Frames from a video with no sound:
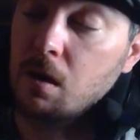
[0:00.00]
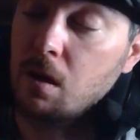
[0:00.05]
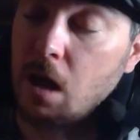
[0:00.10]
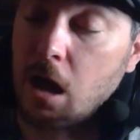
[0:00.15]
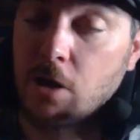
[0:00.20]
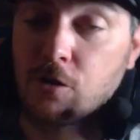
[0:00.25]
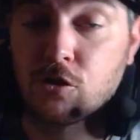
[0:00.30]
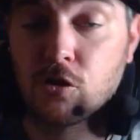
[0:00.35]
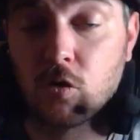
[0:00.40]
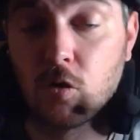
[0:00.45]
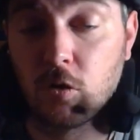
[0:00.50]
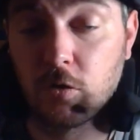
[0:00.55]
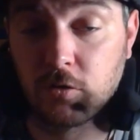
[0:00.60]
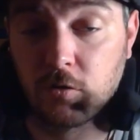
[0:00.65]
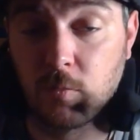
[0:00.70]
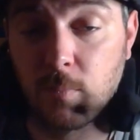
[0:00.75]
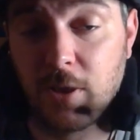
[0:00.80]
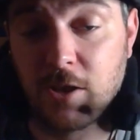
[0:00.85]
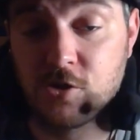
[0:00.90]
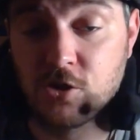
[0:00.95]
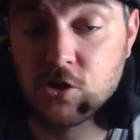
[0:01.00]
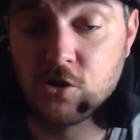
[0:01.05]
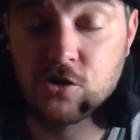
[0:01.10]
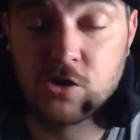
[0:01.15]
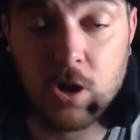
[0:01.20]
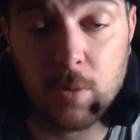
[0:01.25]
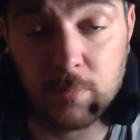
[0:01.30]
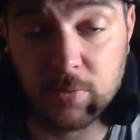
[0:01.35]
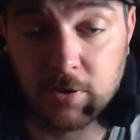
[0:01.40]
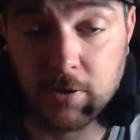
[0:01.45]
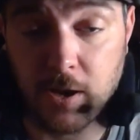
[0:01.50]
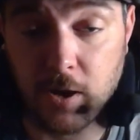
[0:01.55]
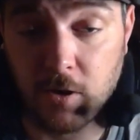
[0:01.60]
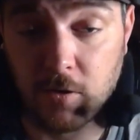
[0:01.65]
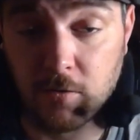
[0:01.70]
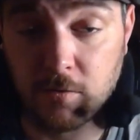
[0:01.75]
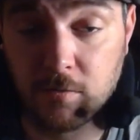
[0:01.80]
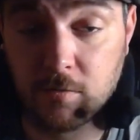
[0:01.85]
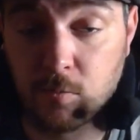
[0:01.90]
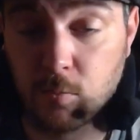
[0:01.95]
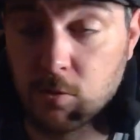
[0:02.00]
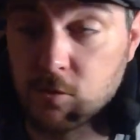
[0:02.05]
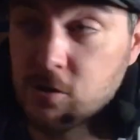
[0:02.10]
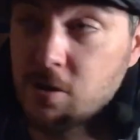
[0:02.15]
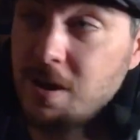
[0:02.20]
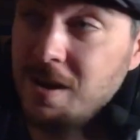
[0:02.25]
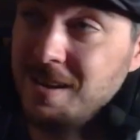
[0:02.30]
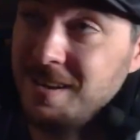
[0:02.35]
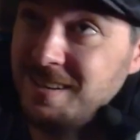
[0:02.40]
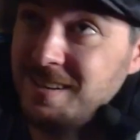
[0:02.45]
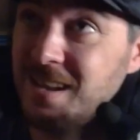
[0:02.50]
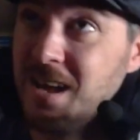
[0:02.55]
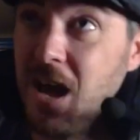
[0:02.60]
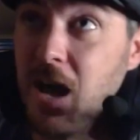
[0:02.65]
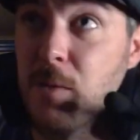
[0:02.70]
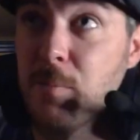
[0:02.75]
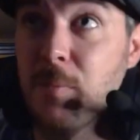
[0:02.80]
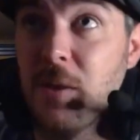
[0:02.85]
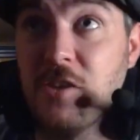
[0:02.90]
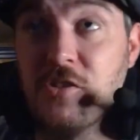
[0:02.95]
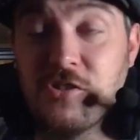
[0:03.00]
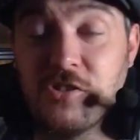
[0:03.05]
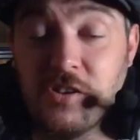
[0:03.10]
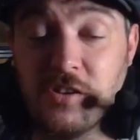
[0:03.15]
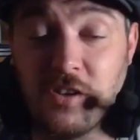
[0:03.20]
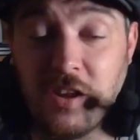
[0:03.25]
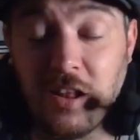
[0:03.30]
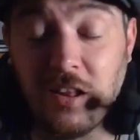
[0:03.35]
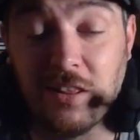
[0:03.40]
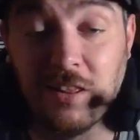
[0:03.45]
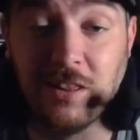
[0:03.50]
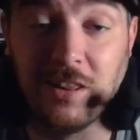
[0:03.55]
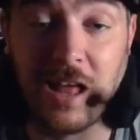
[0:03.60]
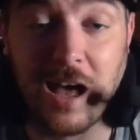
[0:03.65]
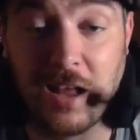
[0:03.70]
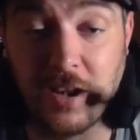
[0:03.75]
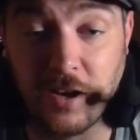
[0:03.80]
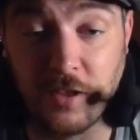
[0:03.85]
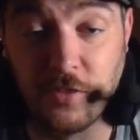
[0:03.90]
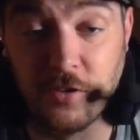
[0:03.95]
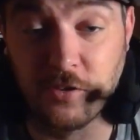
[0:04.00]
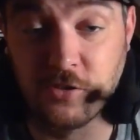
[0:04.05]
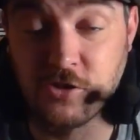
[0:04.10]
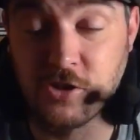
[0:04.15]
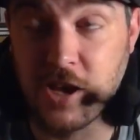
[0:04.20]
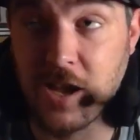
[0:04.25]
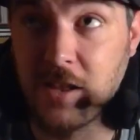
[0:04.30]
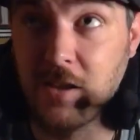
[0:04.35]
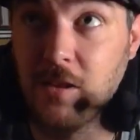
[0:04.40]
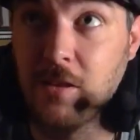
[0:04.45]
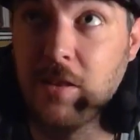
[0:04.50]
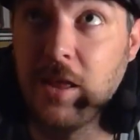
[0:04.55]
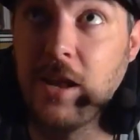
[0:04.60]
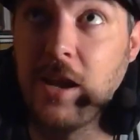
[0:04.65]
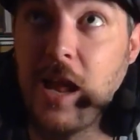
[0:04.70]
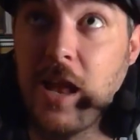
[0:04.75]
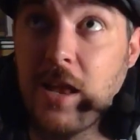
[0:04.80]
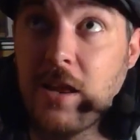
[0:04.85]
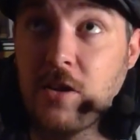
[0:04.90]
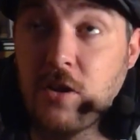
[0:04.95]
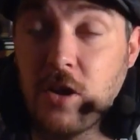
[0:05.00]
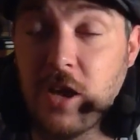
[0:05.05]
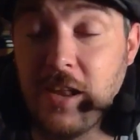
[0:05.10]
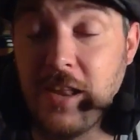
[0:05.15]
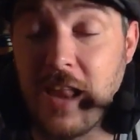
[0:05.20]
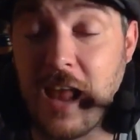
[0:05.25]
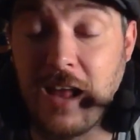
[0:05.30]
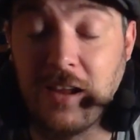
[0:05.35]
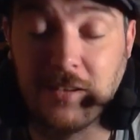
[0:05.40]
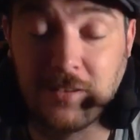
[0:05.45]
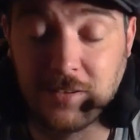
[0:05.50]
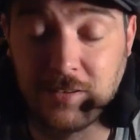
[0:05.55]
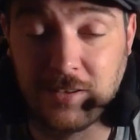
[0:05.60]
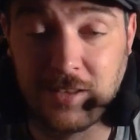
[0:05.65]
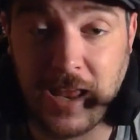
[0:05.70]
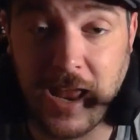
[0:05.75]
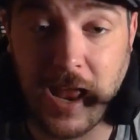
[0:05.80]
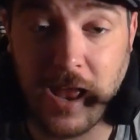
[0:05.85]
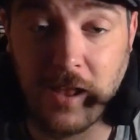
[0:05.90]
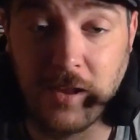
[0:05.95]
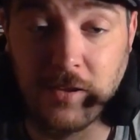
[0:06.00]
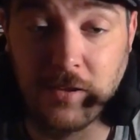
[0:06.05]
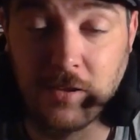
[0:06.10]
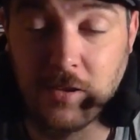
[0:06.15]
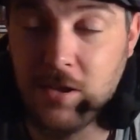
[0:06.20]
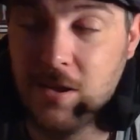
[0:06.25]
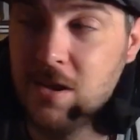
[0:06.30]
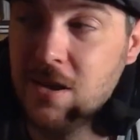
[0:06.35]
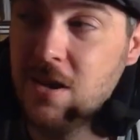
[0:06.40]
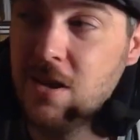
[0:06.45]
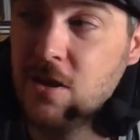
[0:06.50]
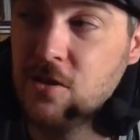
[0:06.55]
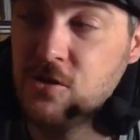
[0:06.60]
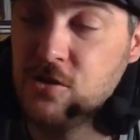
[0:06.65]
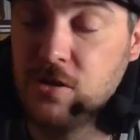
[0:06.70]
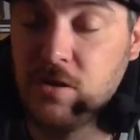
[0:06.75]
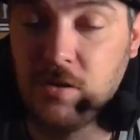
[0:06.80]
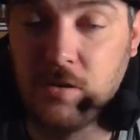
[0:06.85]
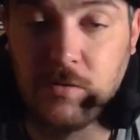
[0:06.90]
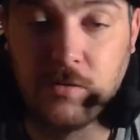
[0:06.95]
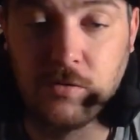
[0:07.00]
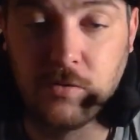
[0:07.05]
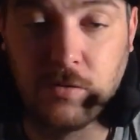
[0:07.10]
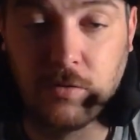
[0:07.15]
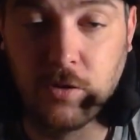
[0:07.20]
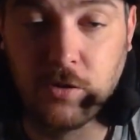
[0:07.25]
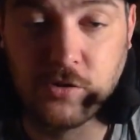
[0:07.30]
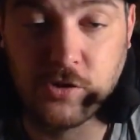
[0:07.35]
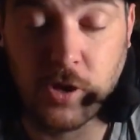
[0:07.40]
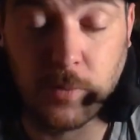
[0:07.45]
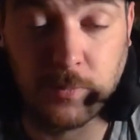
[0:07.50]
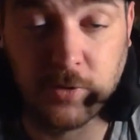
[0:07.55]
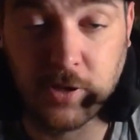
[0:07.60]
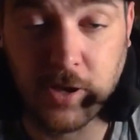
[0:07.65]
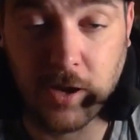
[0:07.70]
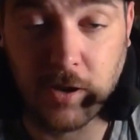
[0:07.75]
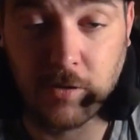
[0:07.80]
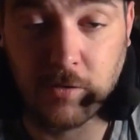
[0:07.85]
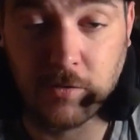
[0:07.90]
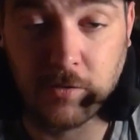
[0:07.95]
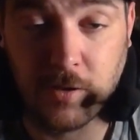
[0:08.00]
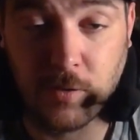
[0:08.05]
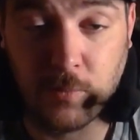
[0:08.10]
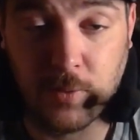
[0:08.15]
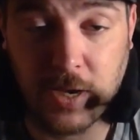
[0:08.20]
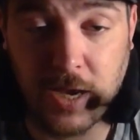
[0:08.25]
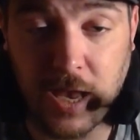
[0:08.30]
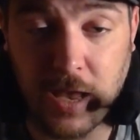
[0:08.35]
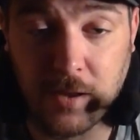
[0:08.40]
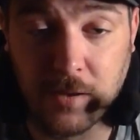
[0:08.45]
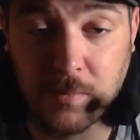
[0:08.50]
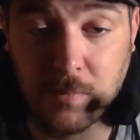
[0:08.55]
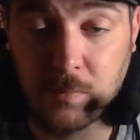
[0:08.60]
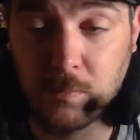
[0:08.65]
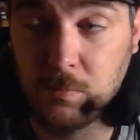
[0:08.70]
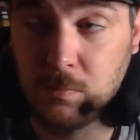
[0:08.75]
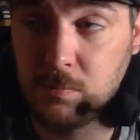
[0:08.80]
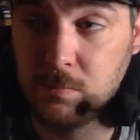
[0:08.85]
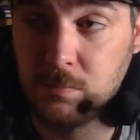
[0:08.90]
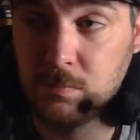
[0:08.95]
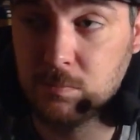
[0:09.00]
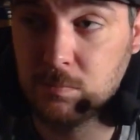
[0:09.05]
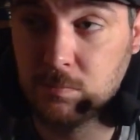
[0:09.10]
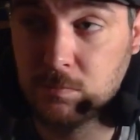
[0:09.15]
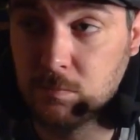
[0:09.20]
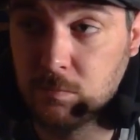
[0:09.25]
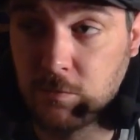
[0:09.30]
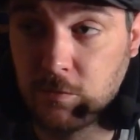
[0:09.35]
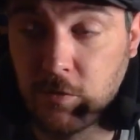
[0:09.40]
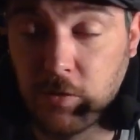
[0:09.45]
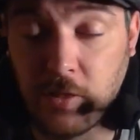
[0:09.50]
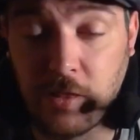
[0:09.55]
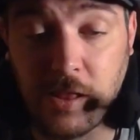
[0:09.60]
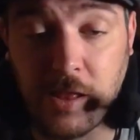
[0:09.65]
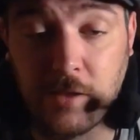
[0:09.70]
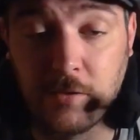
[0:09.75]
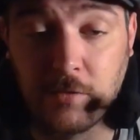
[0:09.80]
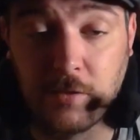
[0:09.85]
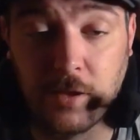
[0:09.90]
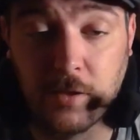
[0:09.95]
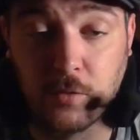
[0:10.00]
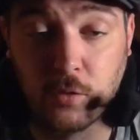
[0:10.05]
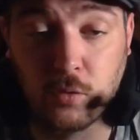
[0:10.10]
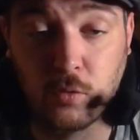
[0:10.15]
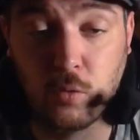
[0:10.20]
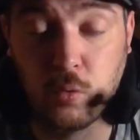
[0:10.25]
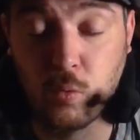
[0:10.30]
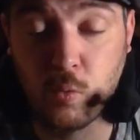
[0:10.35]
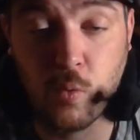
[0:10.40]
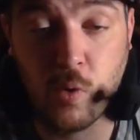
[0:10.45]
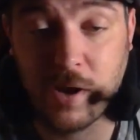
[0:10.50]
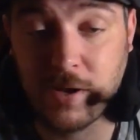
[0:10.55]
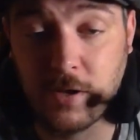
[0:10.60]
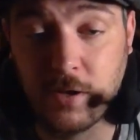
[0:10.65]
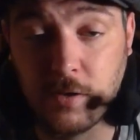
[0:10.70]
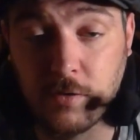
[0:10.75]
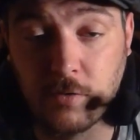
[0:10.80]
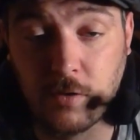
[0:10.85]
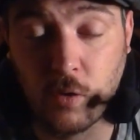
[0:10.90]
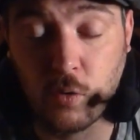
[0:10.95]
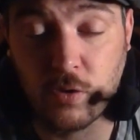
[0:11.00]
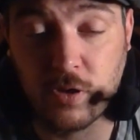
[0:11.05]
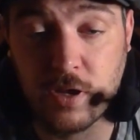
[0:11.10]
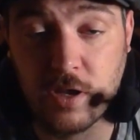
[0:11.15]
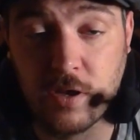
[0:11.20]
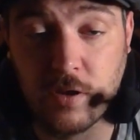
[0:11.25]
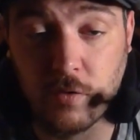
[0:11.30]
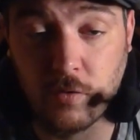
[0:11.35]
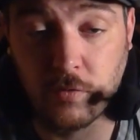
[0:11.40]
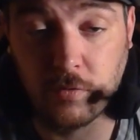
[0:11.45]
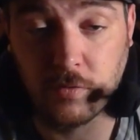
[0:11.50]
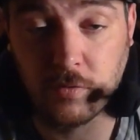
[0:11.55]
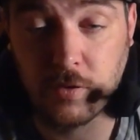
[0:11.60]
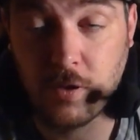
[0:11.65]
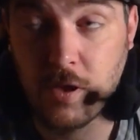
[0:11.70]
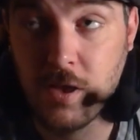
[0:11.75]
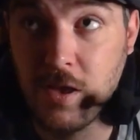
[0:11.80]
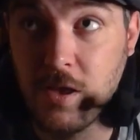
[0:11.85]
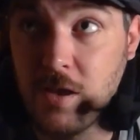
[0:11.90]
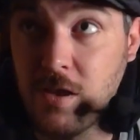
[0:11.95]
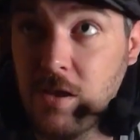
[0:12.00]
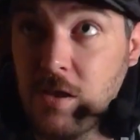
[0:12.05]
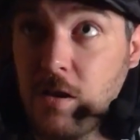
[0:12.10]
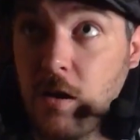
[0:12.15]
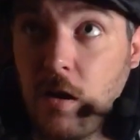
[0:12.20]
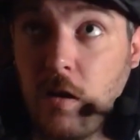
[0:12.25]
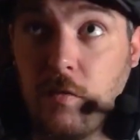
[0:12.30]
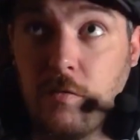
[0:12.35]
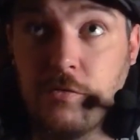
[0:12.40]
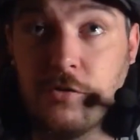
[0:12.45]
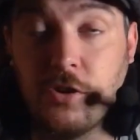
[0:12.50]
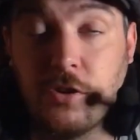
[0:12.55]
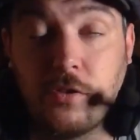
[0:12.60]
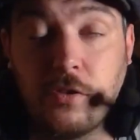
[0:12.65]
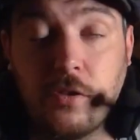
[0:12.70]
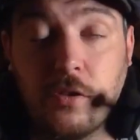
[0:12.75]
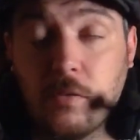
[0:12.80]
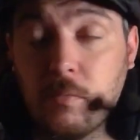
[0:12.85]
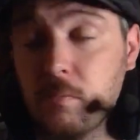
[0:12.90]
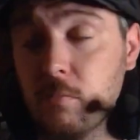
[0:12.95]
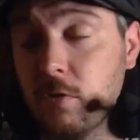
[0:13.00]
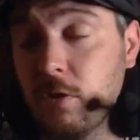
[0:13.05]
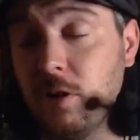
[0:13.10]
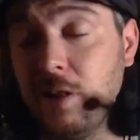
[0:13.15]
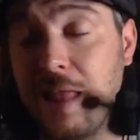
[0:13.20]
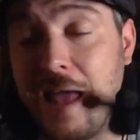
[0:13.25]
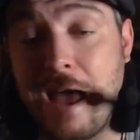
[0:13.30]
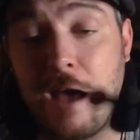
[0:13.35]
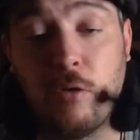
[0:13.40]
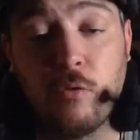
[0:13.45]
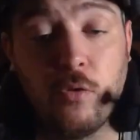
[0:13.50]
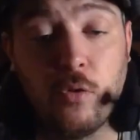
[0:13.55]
I should also mention jump scares, which I mention a lot on this channel, that I cannot stand the jump scares that we get for the last, 20 so years of just the loud